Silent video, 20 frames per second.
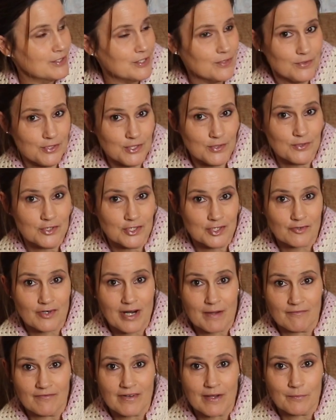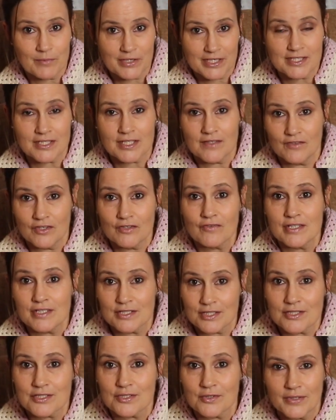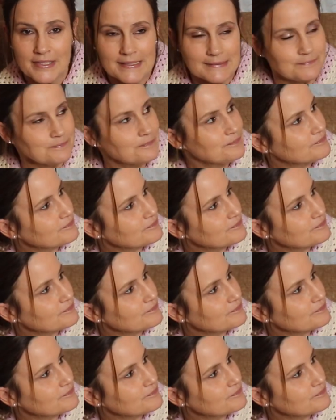to use your scrap fabrics if you're into sewing.